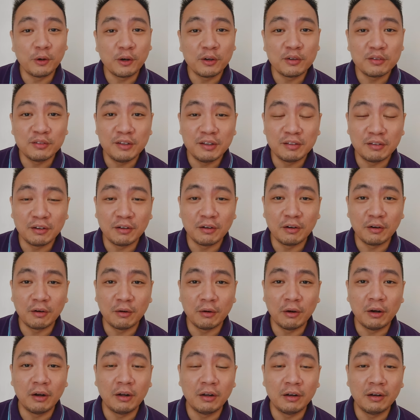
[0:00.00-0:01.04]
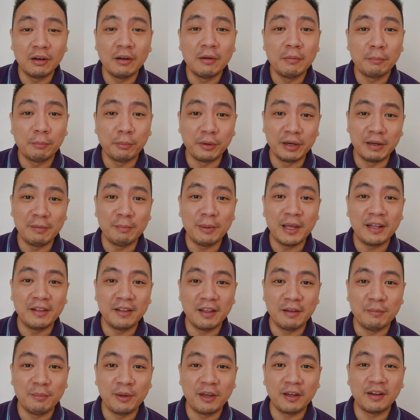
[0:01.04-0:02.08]
course, these are all
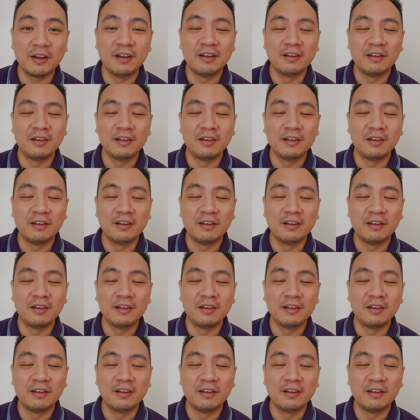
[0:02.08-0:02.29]
pre-pandemic.